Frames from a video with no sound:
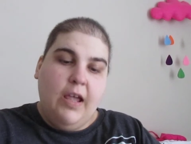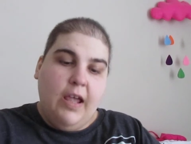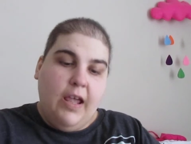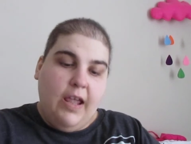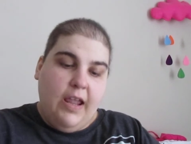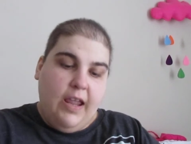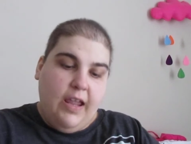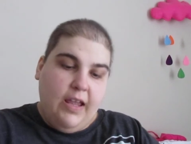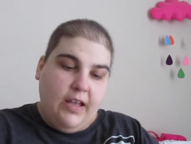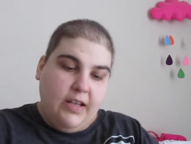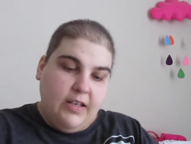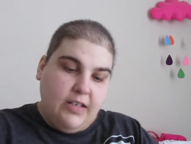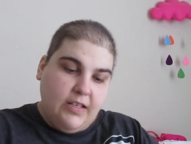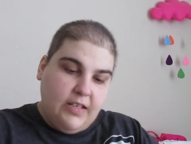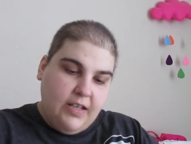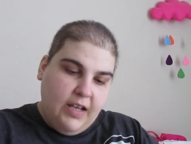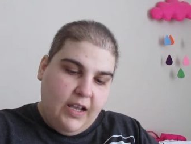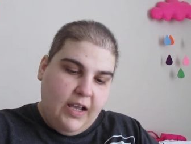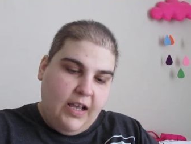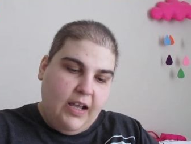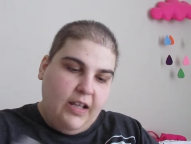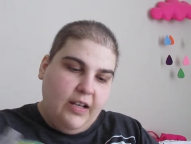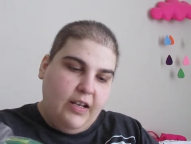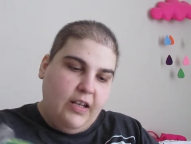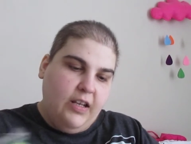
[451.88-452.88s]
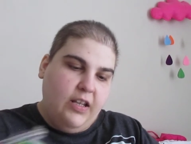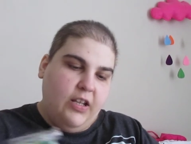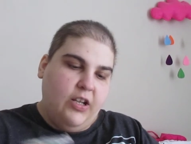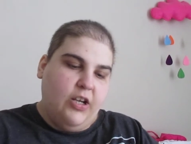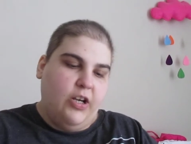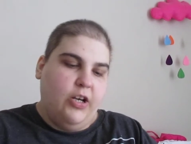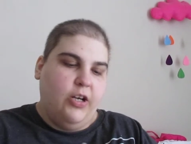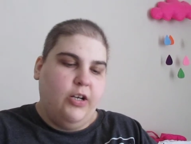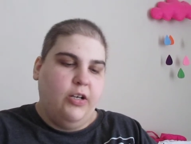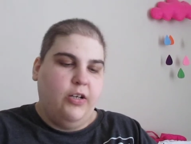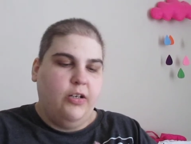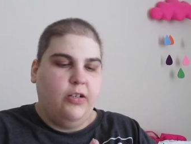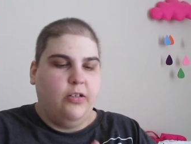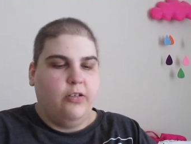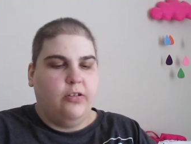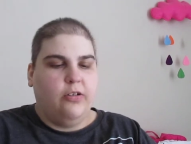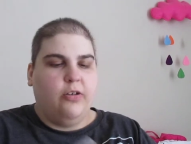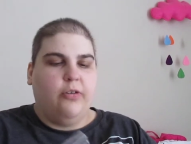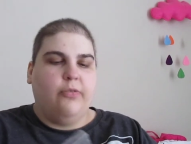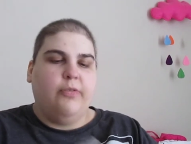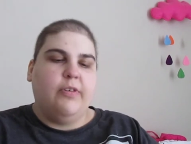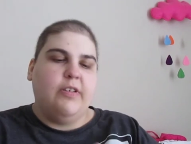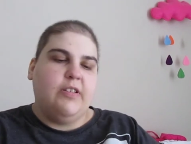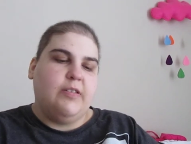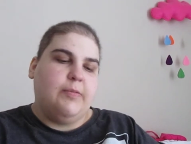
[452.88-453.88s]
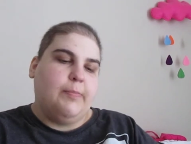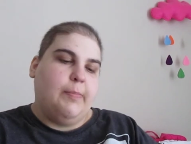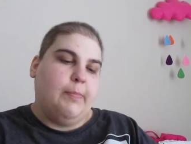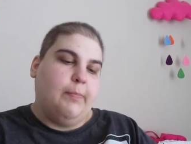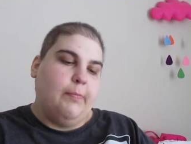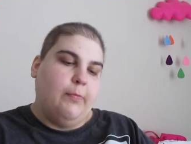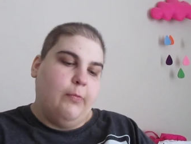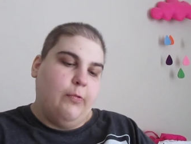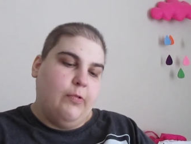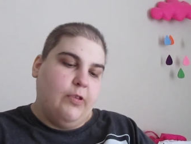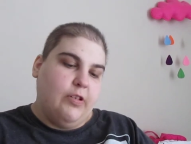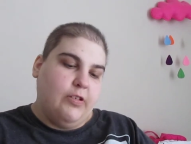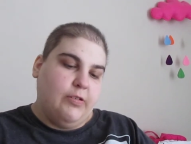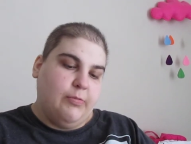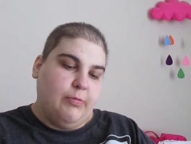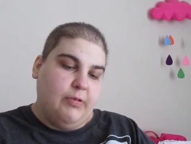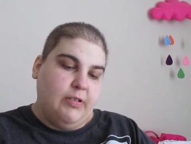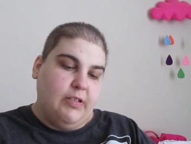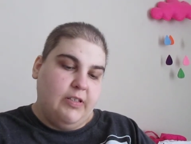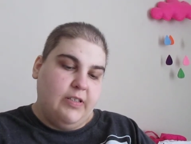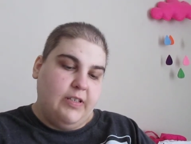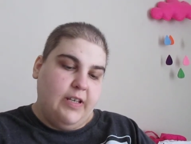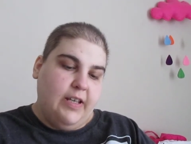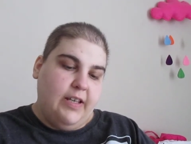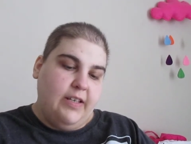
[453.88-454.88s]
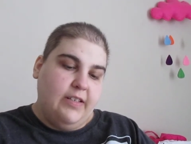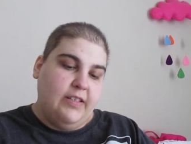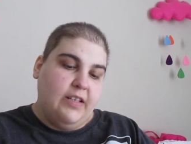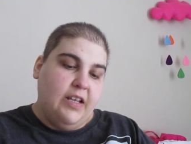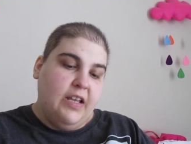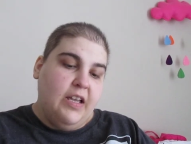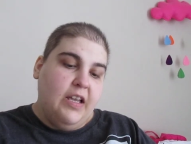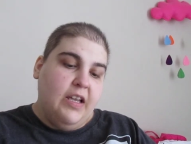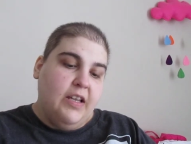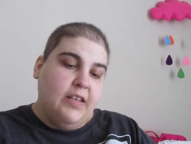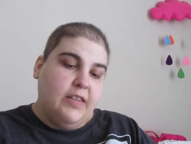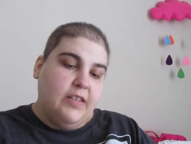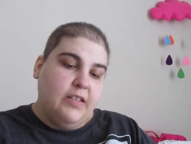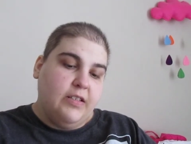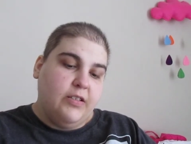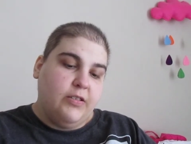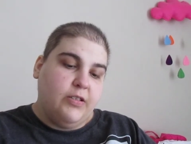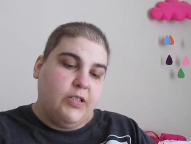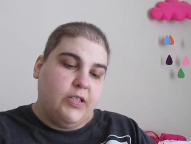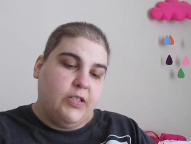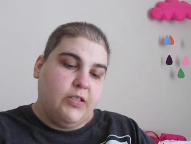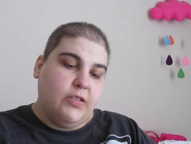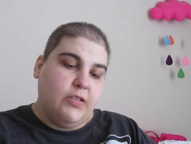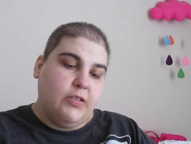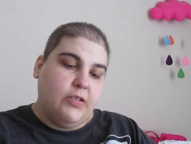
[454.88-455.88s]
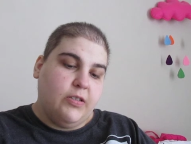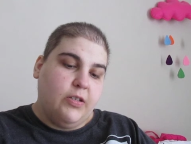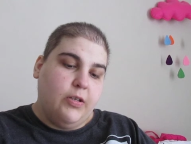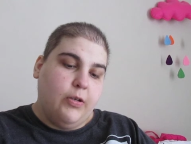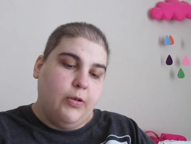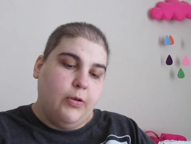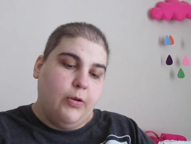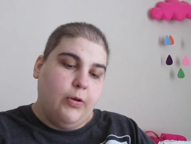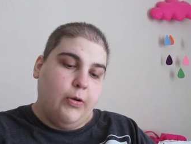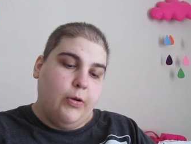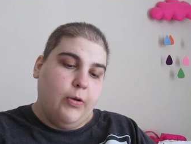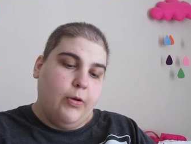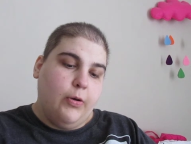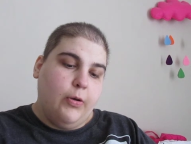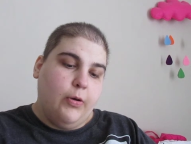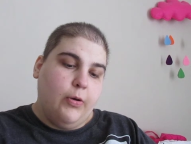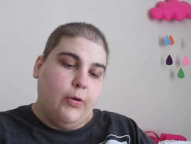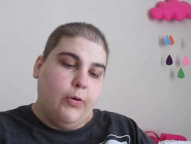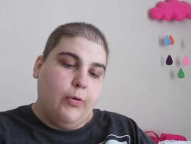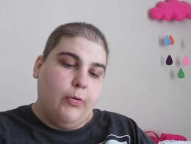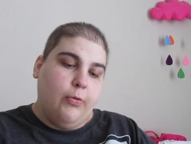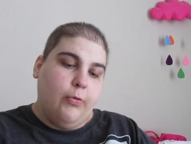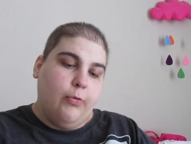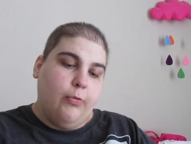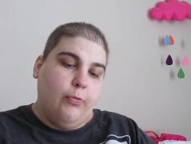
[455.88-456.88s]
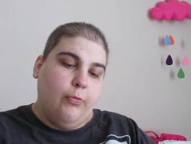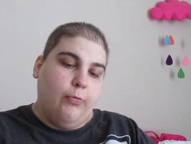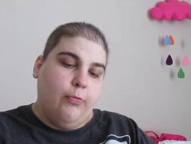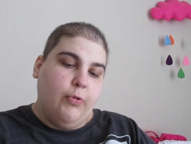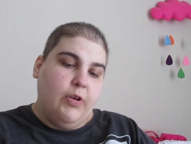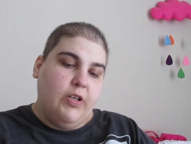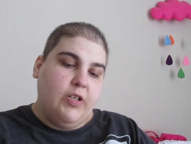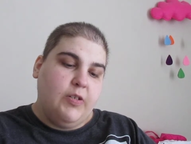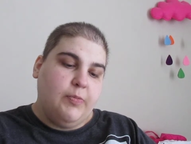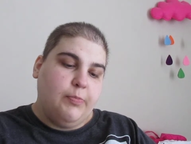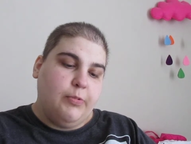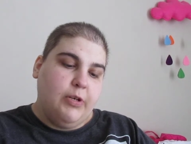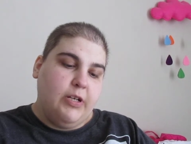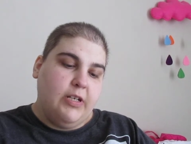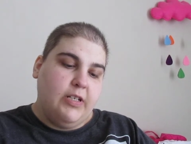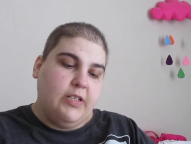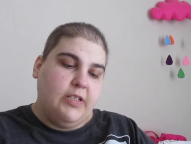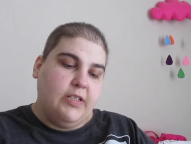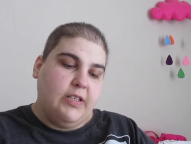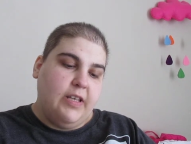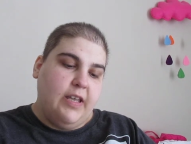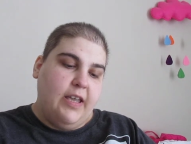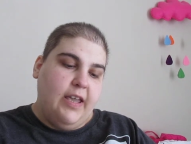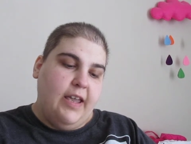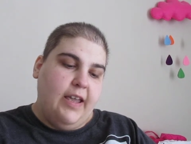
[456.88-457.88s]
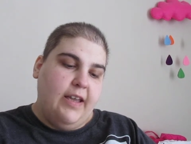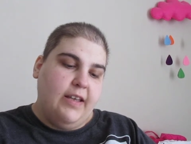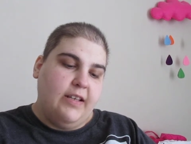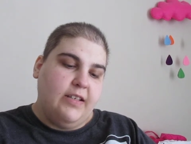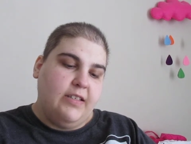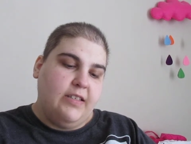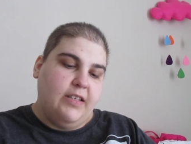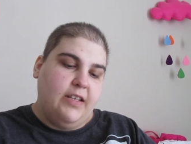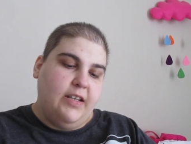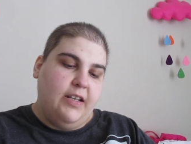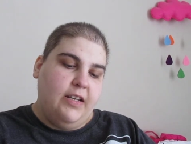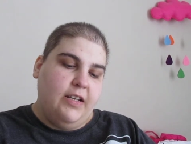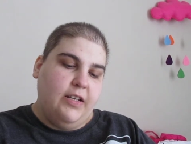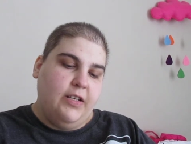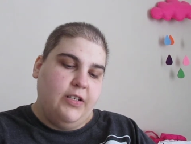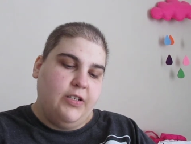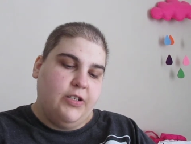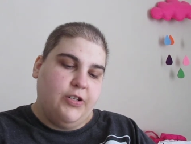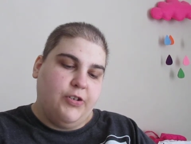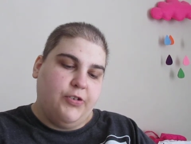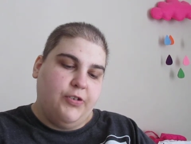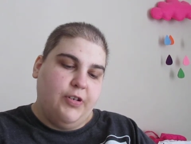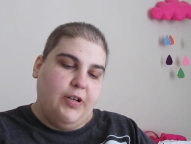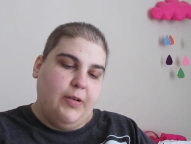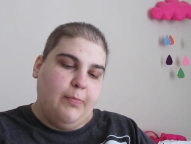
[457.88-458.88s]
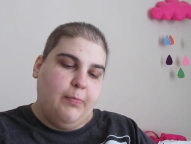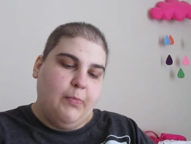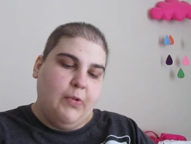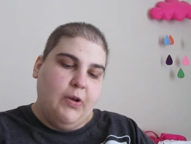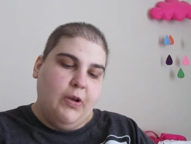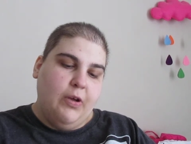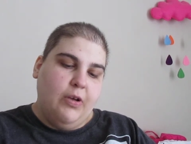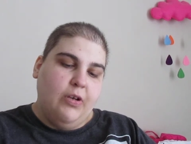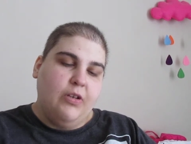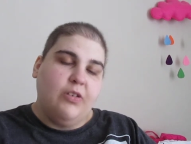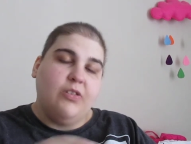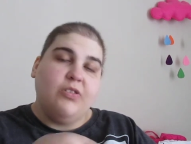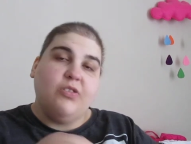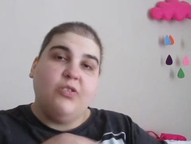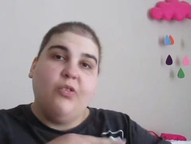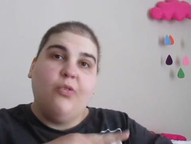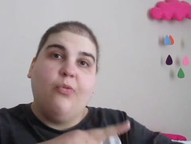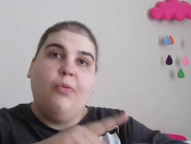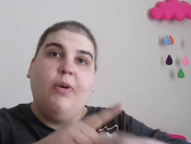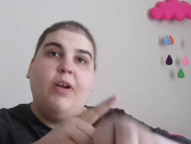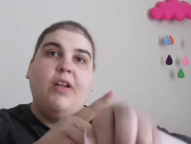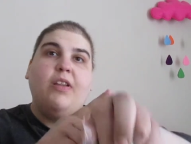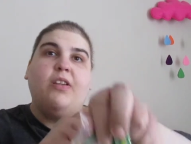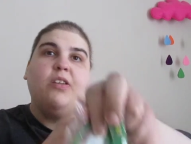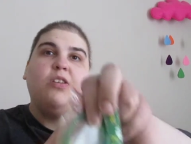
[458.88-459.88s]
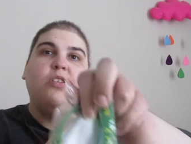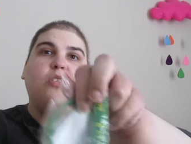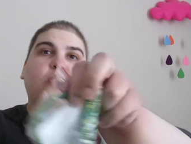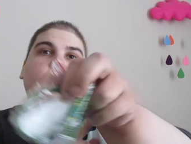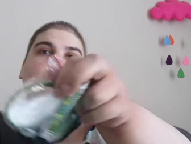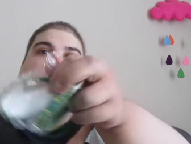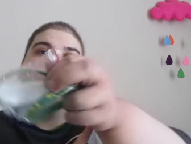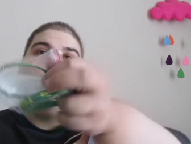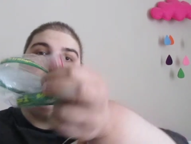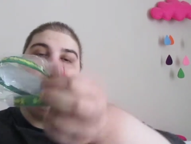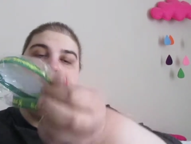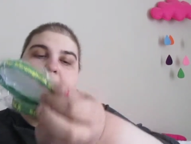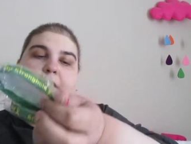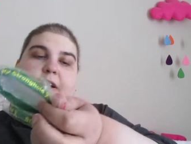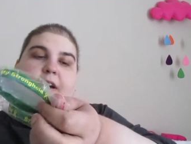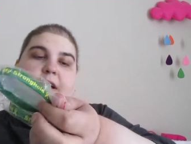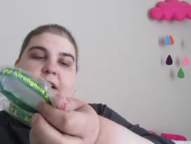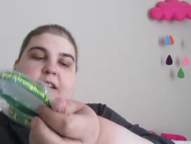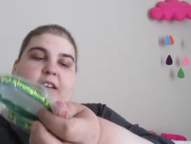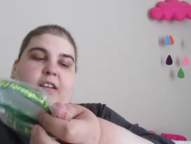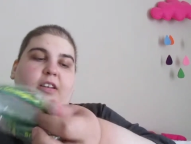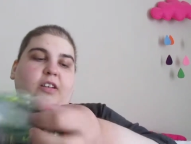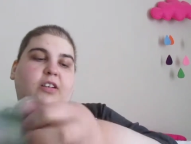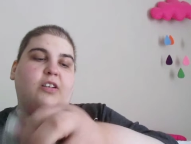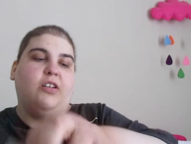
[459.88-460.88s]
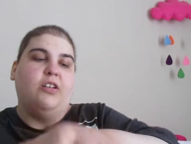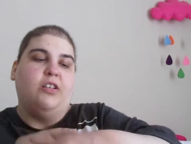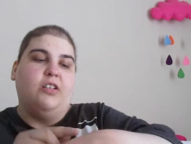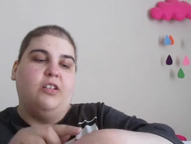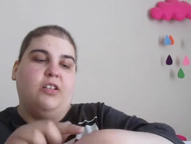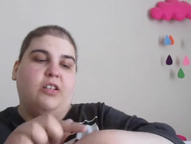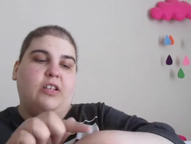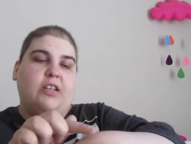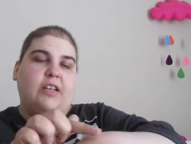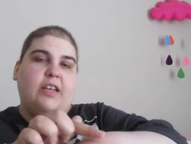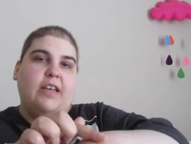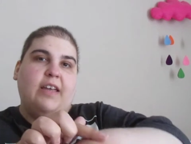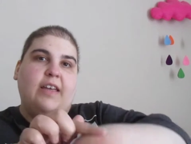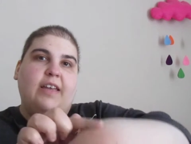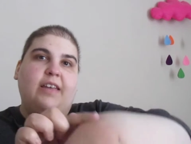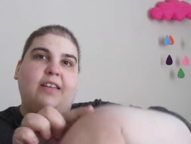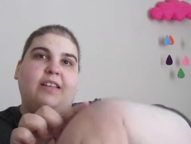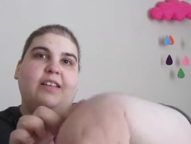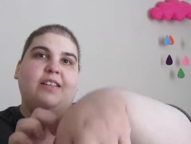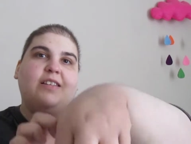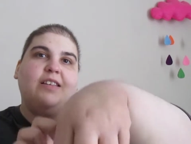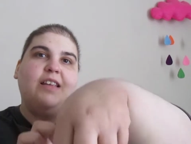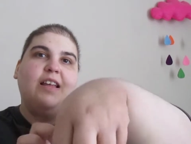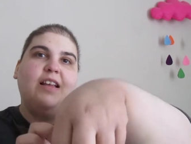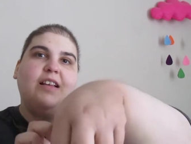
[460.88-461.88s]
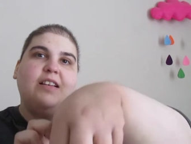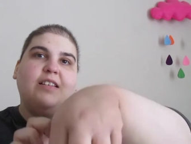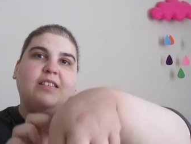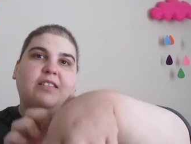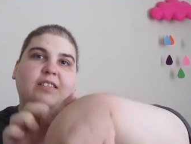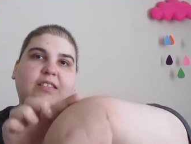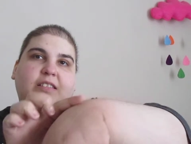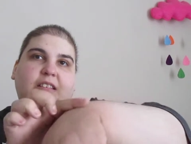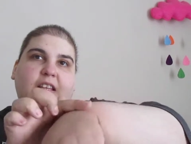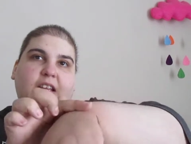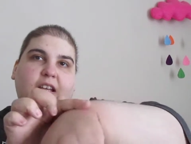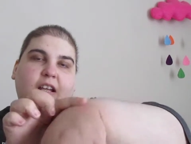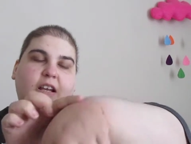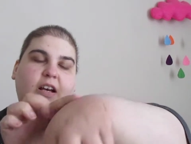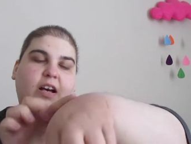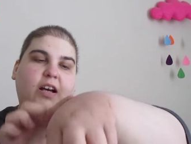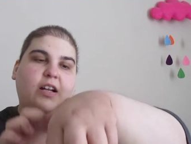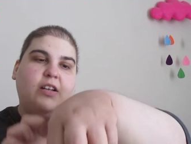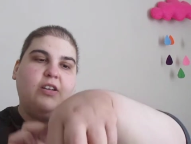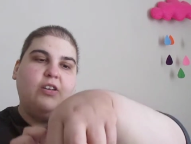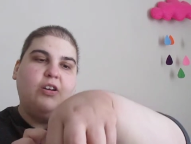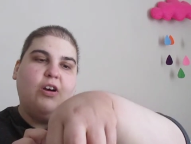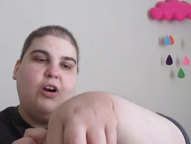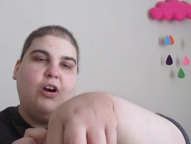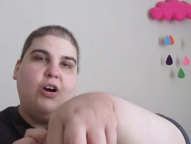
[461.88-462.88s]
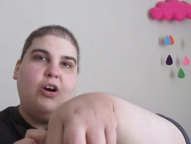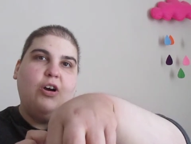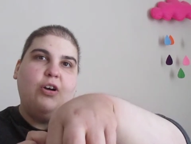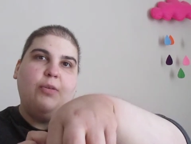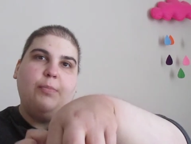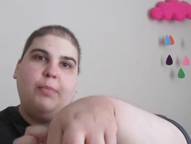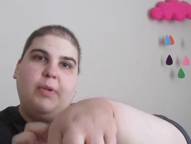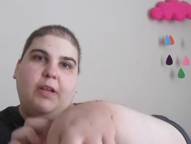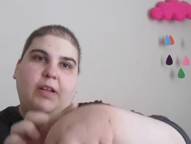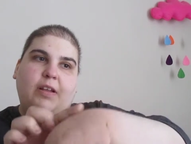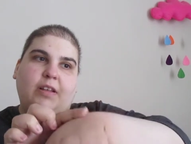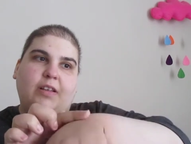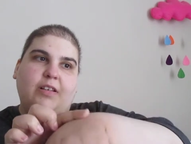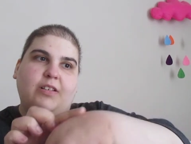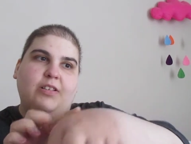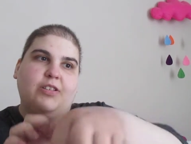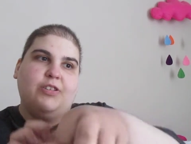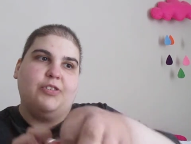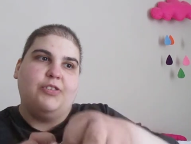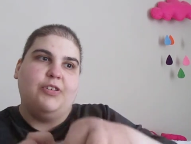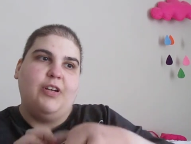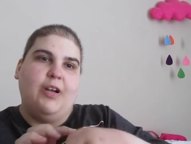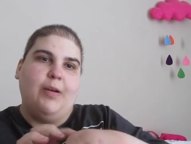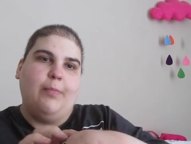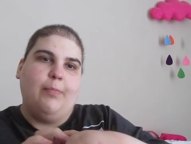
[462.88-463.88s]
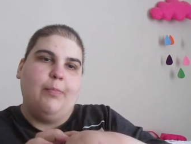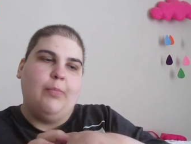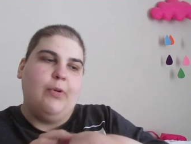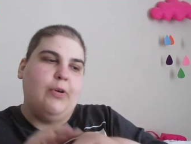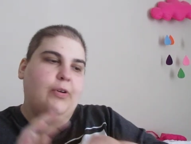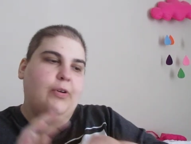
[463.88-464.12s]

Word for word: And on here, oh, this, this one says, this wrist bracelet has in his grip. So when you wear it, it indents on your arm in his grip